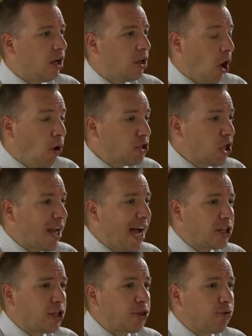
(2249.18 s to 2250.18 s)
Those are
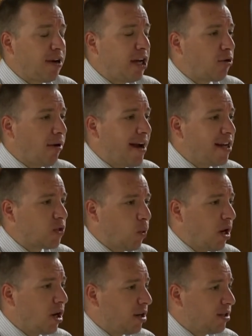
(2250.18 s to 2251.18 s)
like the three greatest
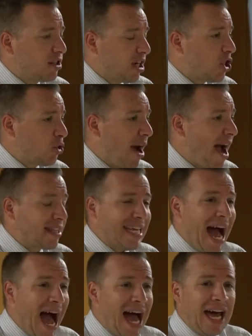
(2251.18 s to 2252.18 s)
words contracted.
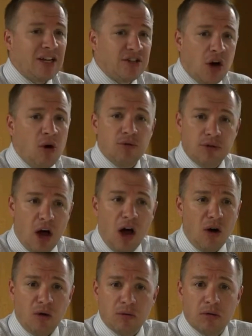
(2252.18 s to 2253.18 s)
I don't
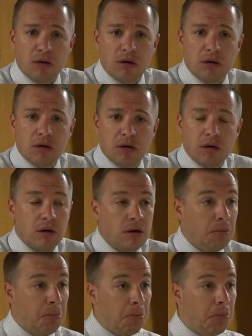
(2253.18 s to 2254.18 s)
know. Yeah,
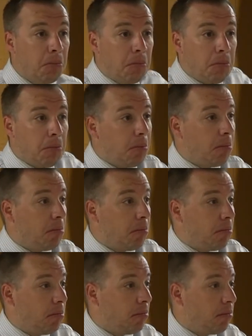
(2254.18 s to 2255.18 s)
right.